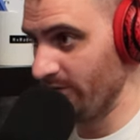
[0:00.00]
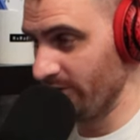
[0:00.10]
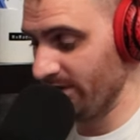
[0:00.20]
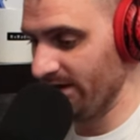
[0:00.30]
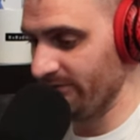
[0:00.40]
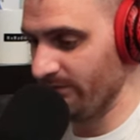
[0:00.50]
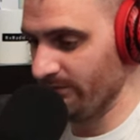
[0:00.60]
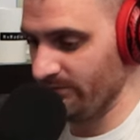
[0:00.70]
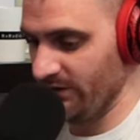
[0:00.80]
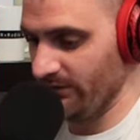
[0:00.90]
you're getting
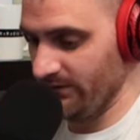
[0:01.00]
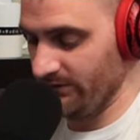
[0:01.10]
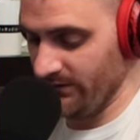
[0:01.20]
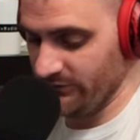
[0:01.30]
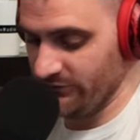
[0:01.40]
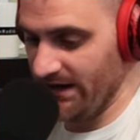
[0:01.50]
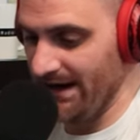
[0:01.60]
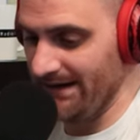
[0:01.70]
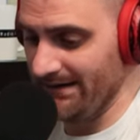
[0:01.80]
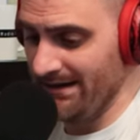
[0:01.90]
from you know in, in, your
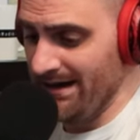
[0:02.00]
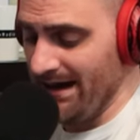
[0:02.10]
diet.